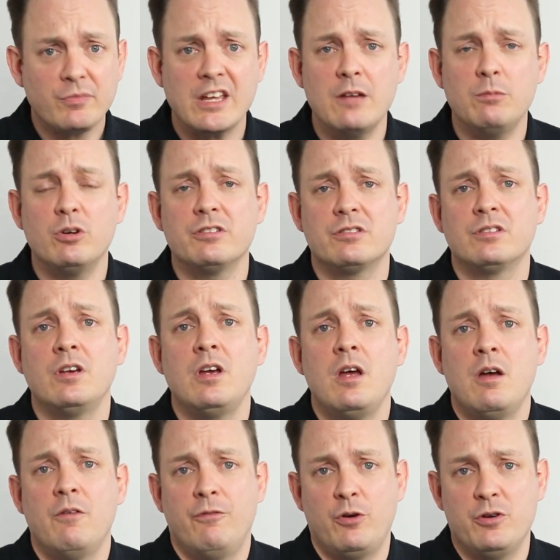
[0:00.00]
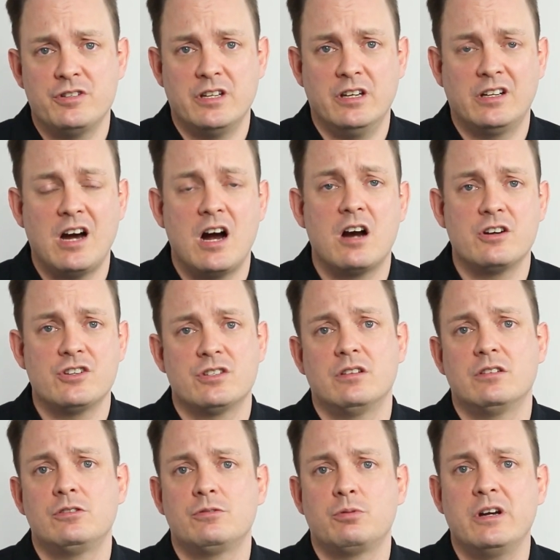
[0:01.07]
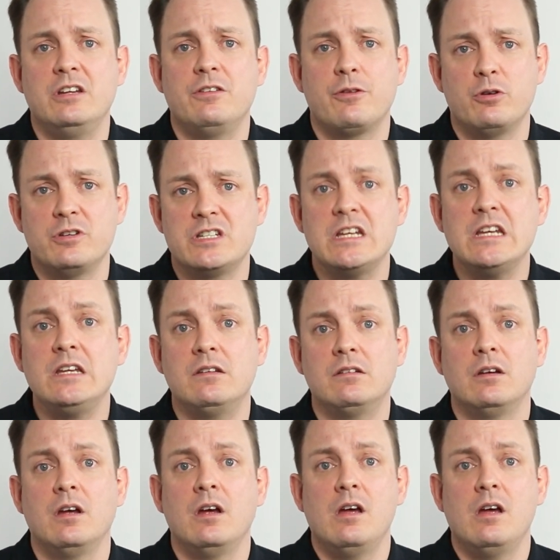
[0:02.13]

It was first in cars 2013